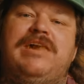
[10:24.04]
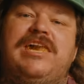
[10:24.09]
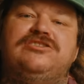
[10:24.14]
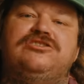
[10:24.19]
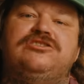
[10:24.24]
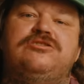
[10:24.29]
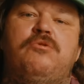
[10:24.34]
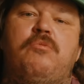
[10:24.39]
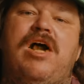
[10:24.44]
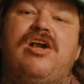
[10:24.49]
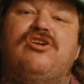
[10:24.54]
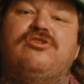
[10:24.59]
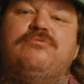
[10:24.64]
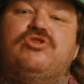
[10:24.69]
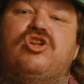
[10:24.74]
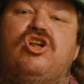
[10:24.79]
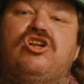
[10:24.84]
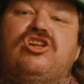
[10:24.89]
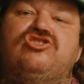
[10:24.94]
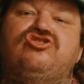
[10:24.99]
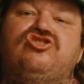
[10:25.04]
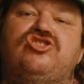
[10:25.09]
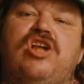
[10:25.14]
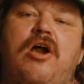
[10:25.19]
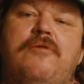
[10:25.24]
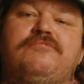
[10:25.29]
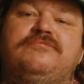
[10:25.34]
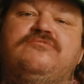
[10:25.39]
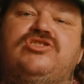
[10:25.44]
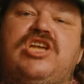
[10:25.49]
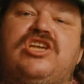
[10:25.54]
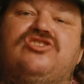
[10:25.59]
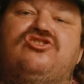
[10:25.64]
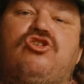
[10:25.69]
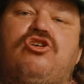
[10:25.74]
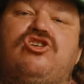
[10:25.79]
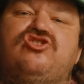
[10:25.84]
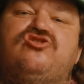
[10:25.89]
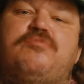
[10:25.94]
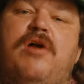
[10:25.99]
Matheson, welcome to Cookin' Somethin'. Thanks to
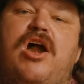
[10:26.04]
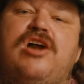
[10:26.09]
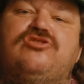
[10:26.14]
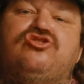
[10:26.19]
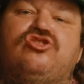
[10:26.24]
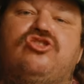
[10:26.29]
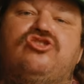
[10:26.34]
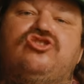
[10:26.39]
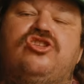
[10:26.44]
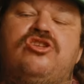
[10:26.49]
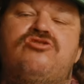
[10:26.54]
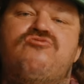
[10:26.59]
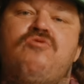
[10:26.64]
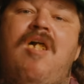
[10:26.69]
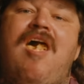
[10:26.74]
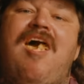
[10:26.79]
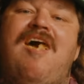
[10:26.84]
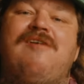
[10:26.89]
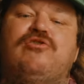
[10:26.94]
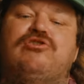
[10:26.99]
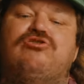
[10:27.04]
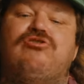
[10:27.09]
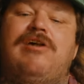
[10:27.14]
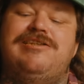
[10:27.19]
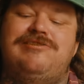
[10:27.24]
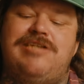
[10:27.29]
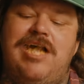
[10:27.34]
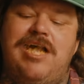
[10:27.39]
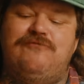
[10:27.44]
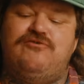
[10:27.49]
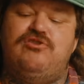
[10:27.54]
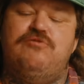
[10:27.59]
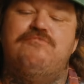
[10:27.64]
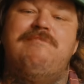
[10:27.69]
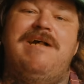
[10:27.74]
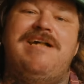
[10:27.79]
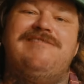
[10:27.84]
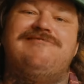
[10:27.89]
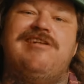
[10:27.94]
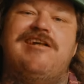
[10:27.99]
our sponsors. Have a great day. If you
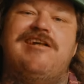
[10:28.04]
make